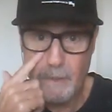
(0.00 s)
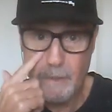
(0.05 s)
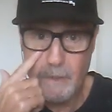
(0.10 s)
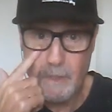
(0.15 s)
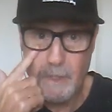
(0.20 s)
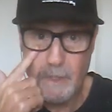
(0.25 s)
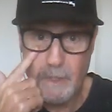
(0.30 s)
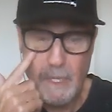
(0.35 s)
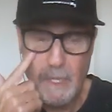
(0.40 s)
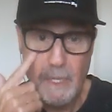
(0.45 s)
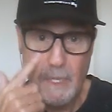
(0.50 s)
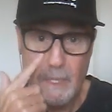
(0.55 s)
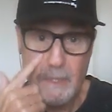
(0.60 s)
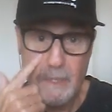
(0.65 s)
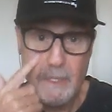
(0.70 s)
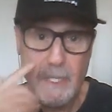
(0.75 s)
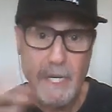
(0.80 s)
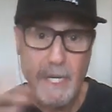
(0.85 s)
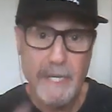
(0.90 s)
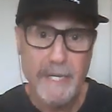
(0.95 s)
See,
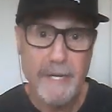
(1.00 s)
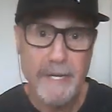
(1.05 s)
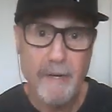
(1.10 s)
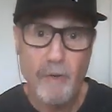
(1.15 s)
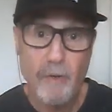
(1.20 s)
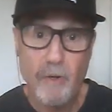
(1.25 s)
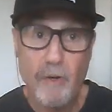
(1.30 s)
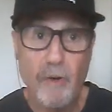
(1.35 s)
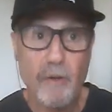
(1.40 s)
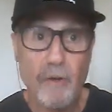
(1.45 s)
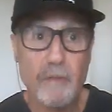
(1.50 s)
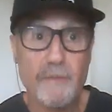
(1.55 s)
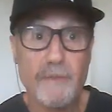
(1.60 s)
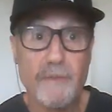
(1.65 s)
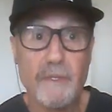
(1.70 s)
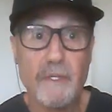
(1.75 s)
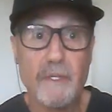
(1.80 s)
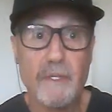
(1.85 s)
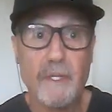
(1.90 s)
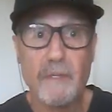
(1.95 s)
today they don't
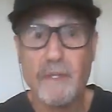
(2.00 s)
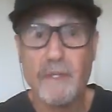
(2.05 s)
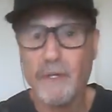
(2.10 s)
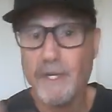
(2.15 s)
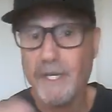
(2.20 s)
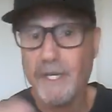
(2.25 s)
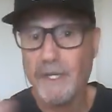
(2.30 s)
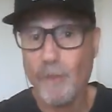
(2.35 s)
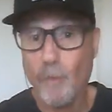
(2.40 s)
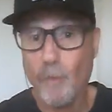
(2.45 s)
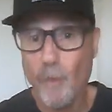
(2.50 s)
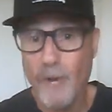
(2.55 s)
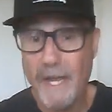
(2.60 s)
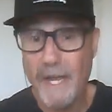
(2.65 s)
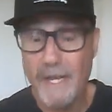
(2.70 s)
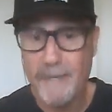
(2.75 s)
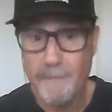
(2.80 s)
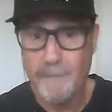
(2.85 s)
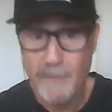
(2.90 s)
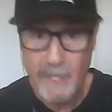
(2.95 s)
call it, they're getting
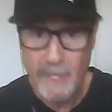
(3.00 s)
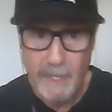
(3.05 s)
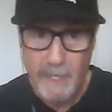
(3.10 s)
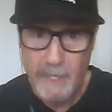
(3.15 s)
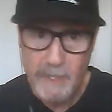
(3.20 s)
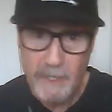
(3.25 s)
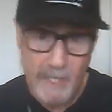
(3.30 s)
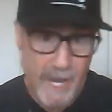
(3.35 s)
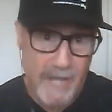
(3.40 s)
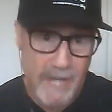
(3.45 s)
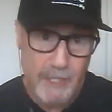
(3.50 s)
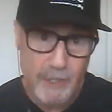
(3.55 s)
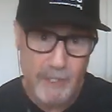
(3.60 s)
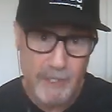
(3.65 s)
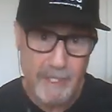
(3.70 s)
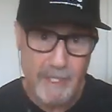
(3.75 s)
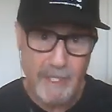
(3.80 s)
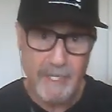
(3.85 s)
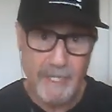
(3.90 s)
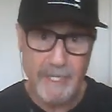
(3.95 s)
away. It's
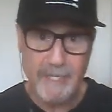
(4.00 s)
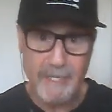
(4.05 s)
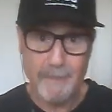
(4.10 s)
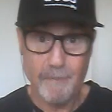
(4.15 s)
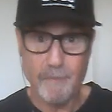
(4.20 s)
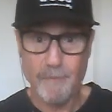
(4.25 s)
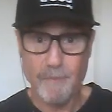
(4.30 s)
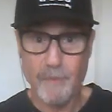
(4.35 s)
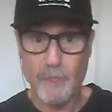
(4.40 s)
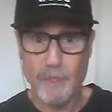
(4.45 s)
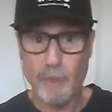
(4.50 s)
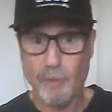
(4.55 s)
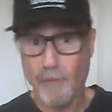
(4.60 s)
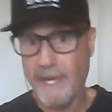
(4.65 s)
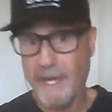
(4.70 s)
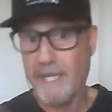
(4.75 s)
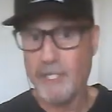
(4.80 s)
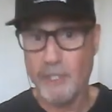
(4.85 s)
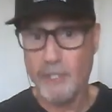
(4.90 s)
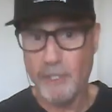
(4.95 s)
actually getting
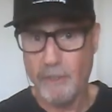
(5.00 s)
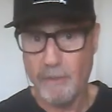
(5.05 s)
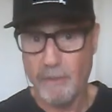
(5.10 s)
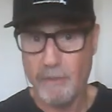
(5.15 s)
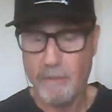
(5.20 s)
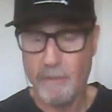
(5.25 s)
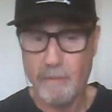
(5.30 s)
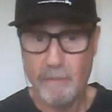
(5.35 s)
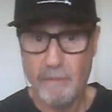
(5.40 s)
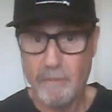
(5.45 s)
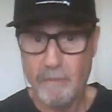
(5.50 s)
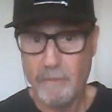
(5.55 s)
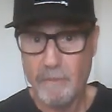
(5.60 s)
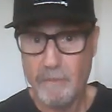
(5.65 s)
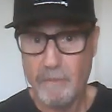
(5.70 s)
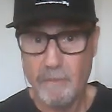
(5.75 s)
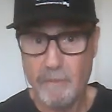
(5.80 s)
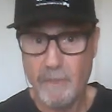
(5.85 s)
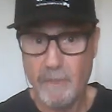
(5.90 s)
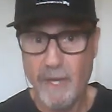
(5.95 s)
crazier,
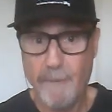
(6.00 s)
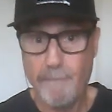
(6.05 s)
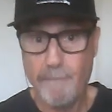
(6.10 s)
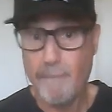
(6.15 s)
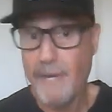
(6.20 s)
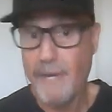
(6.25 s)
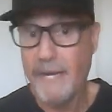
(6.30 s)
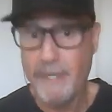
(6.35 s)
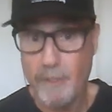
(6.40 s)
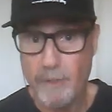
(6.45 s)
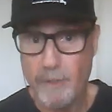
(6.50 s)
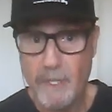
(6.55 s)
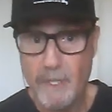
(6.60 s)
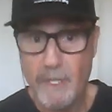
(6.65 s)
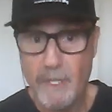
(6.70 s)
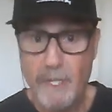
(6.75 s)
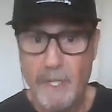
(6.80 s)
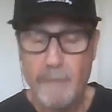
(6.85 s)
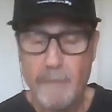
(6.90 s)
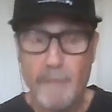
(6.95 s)
not better.
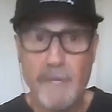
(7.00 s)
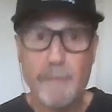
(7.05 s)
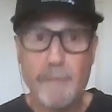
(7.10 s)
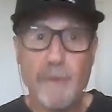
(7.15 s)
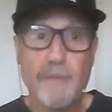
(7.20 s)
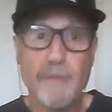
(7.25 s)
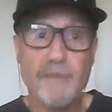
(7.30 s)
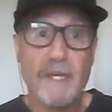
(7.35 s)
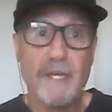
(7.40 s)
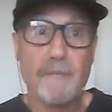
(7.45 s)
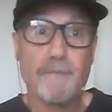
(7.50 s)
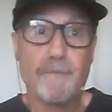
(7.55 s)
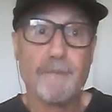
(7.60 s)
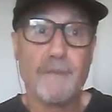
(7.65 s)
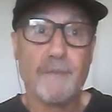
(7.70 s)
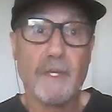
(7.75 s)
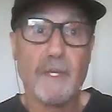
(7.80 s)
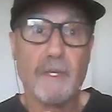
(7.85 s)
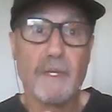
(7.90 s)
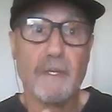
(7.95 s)
People think
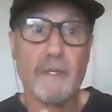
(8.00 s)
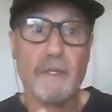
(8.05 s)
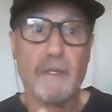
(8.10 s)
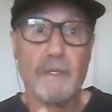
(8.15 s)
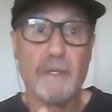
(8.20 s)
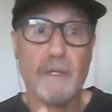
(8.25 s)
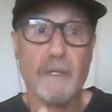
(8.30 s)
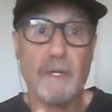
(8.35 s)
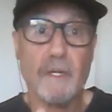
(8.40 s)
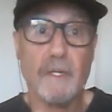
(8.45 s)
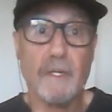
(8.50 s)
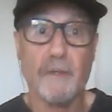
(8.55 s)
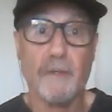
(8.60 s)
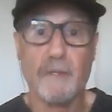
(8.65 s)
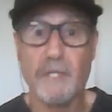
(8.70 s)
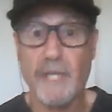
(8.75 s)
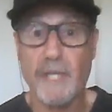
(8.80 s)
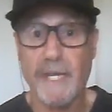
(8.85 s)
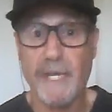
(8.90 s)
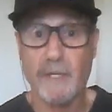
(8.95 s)

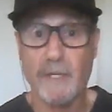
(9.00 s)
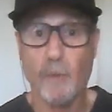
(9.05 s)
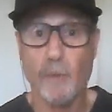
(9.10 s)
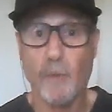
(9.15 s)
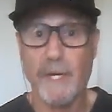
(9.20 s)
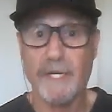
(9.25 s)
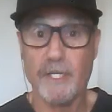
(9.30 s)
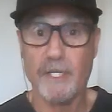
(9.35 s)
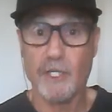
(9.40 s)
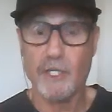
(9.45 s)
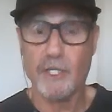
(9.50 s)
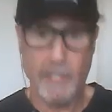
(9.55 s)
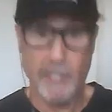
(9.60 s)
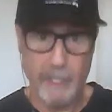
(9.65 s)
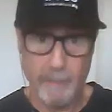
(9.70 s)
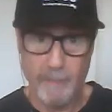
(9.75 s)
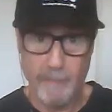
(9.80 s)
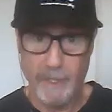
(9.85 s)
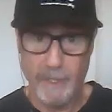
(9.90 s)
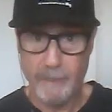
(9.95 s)
they're taking away the
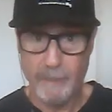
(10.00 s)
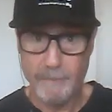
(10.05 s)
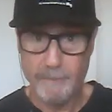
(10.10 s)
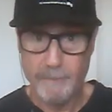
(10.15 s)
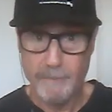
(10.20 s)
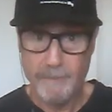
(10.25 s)
stigma.